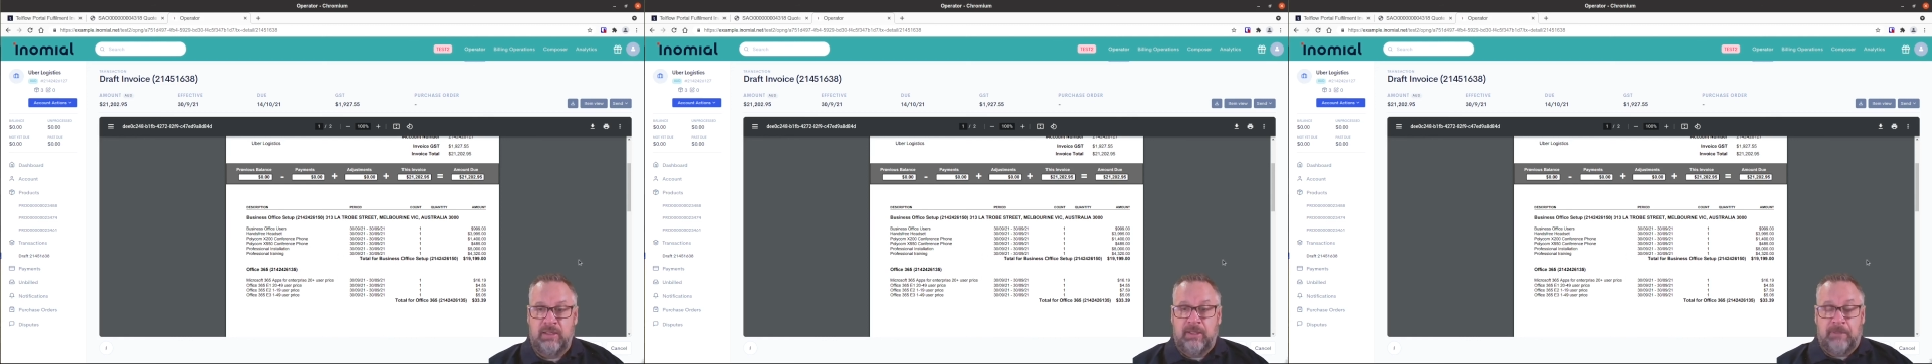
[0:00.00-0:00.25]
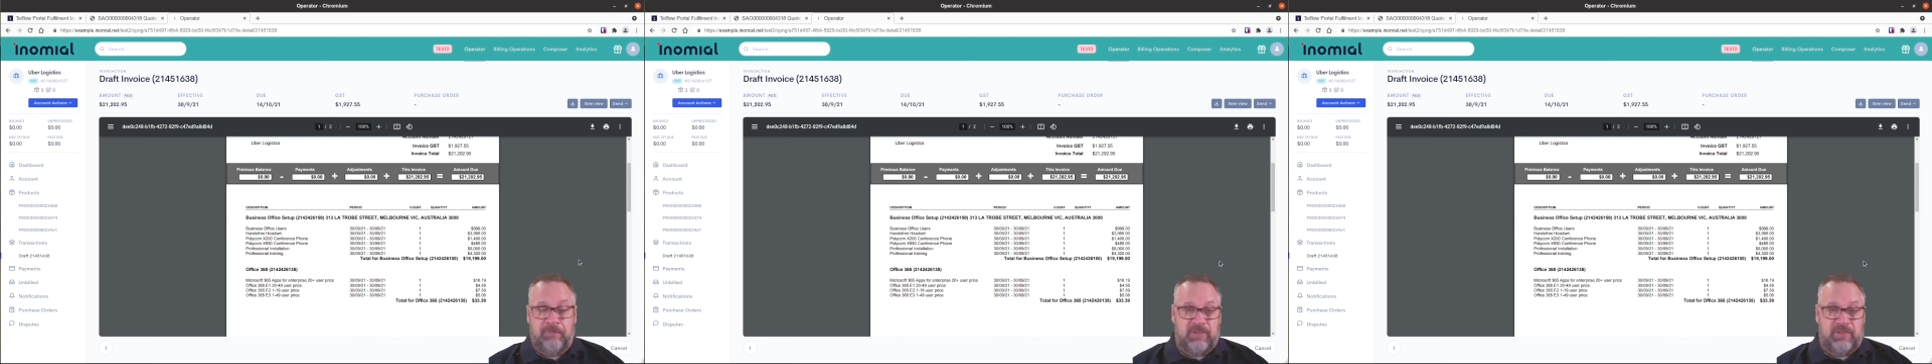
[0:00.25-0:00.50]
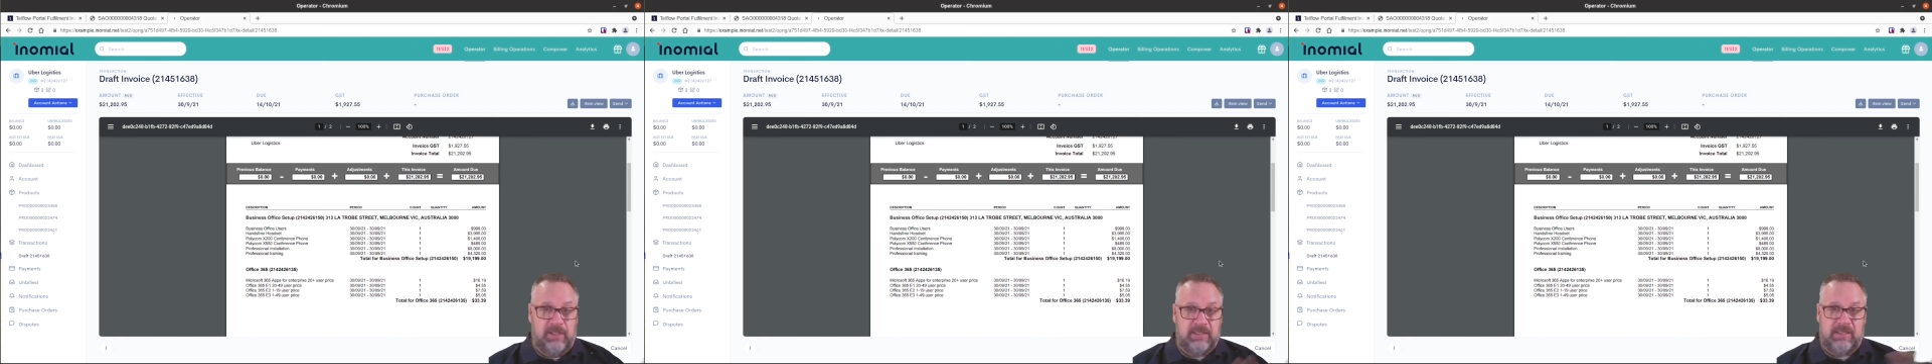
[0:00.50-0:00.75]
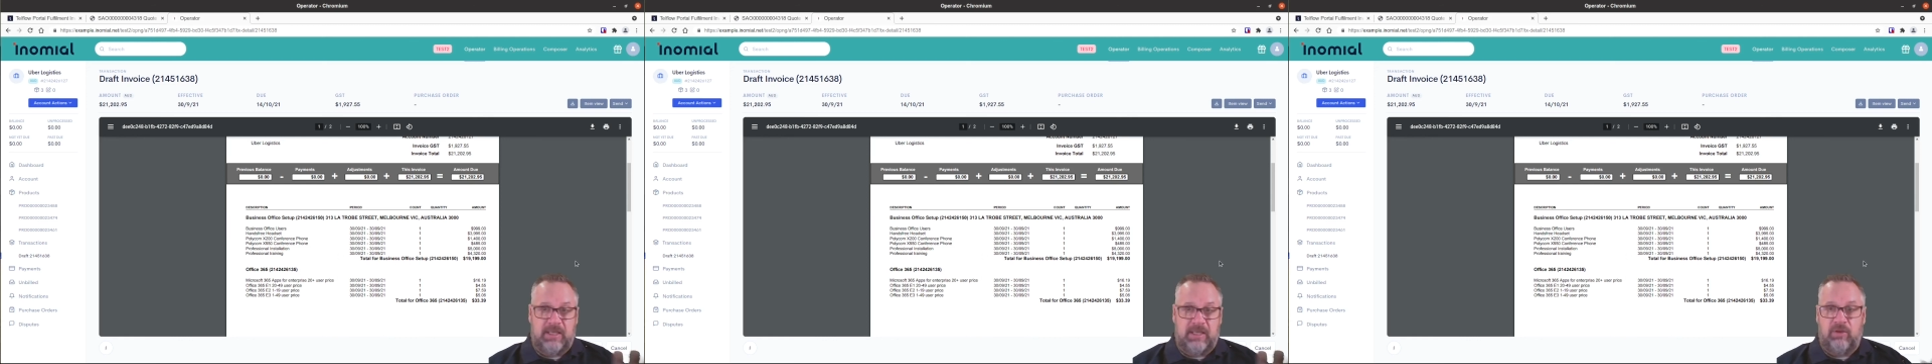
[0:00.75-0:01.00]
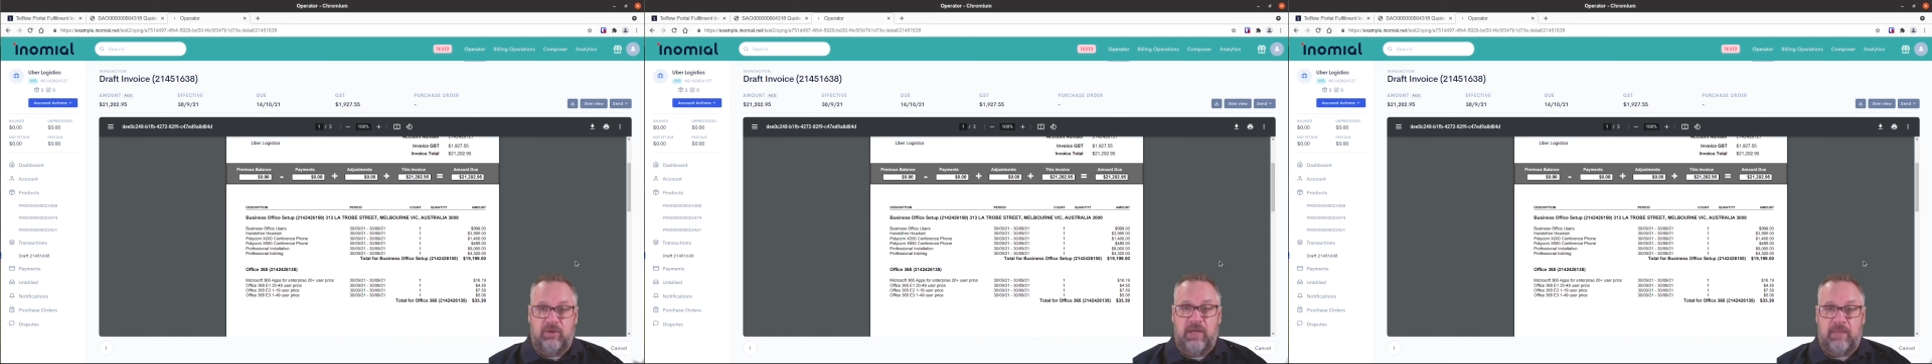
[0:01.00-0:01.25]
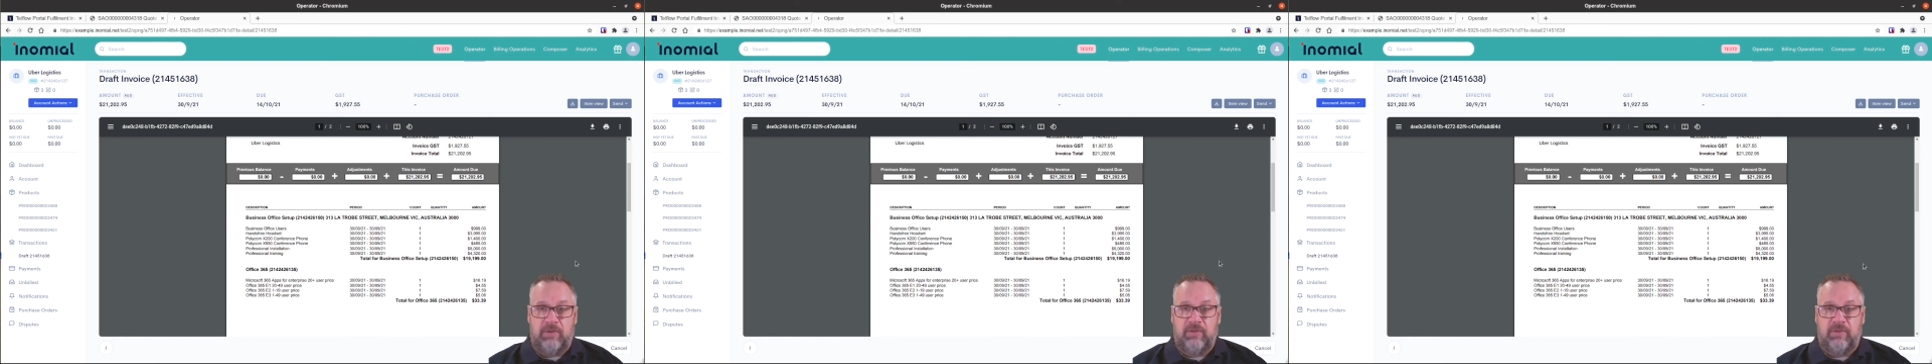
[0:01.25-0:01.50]
So let's say you're
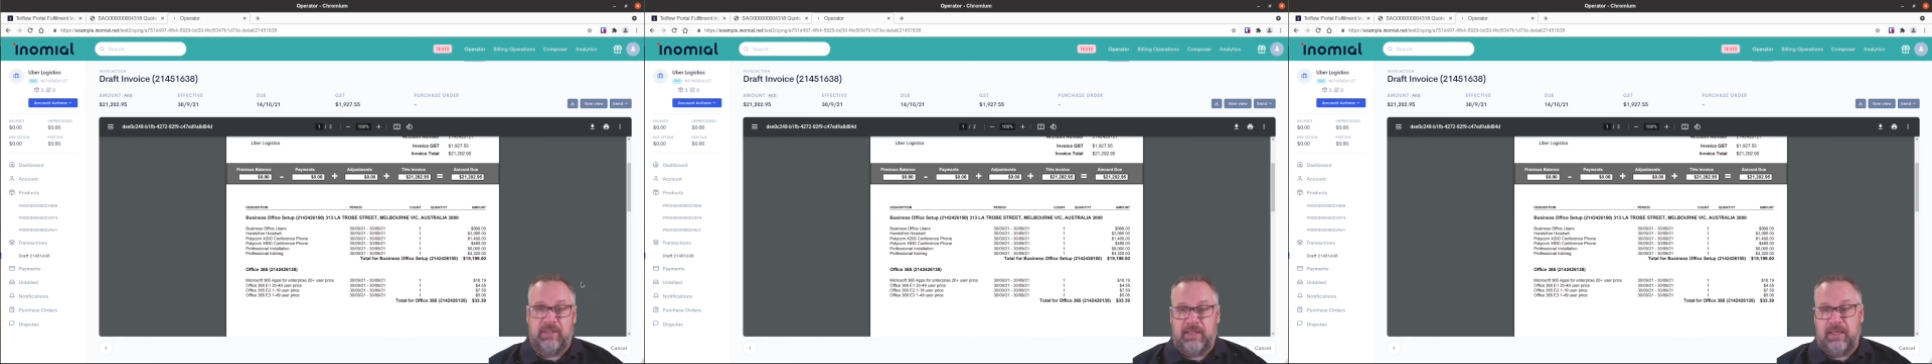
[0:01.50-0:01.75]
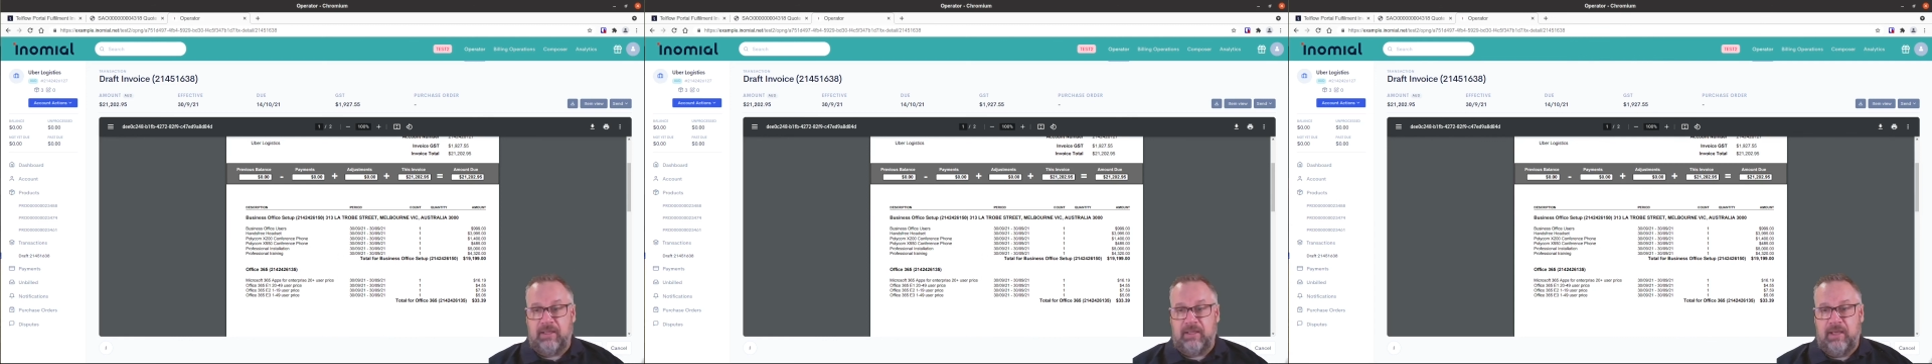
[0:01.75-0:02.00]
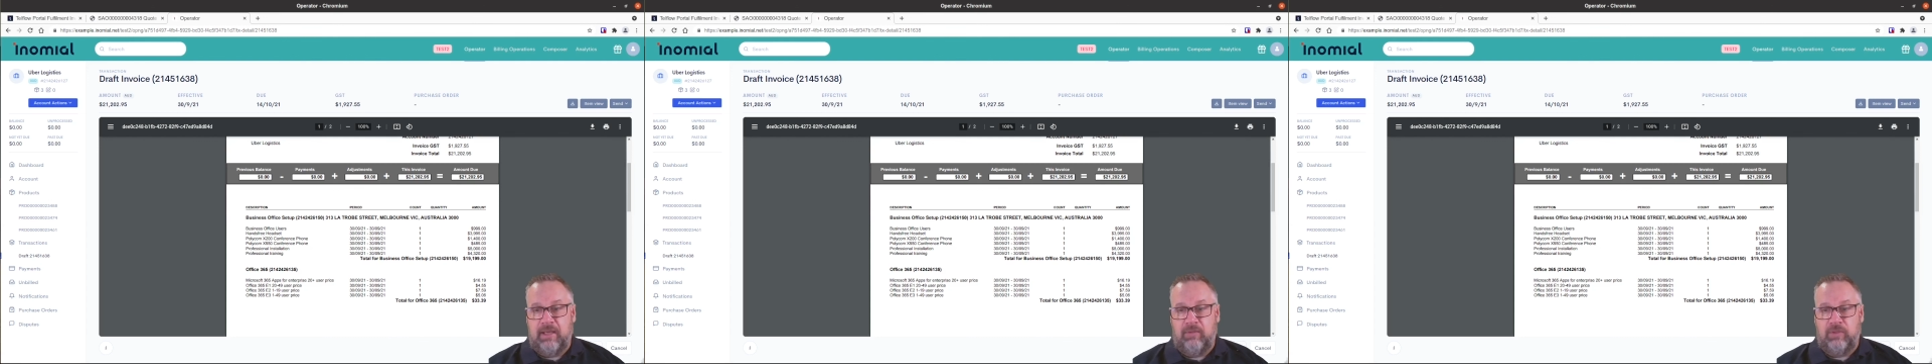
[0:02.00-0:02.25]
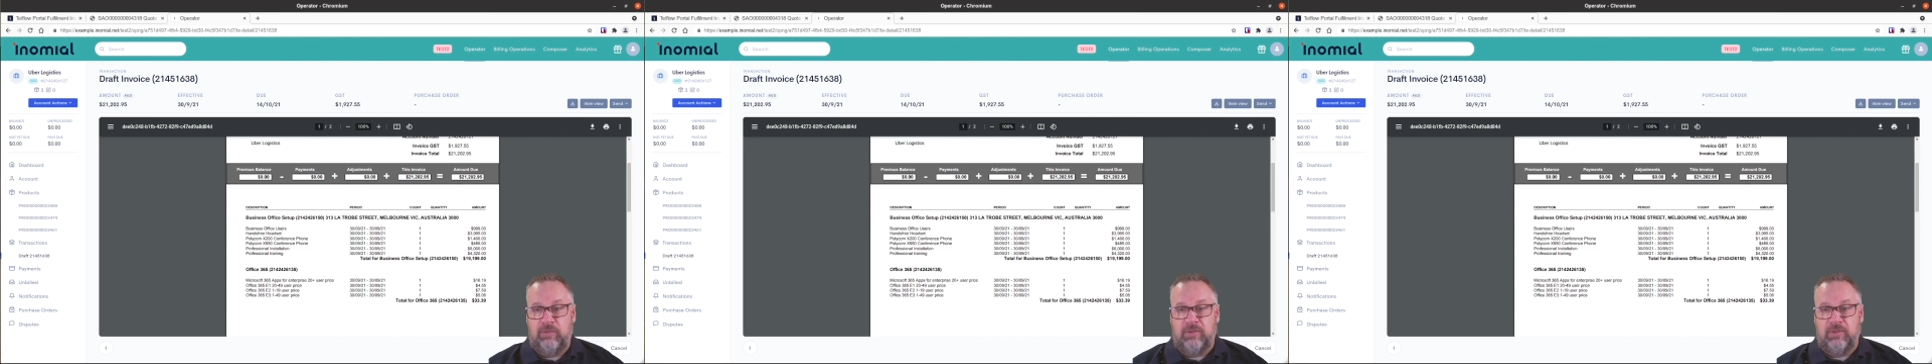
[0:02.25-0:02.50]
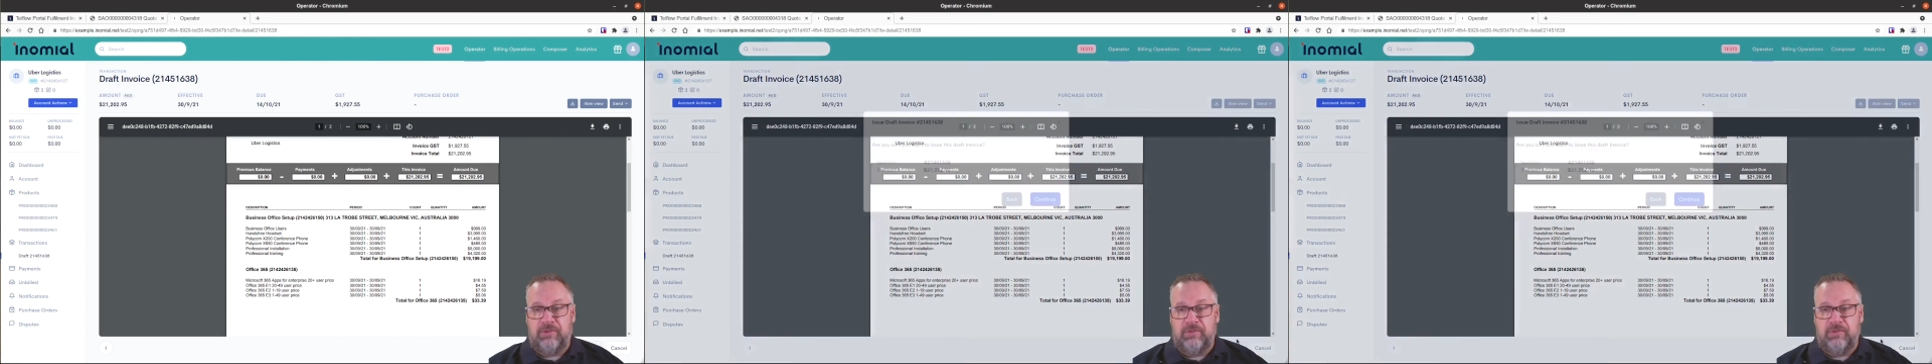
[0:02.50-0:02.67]
happy with that and we want to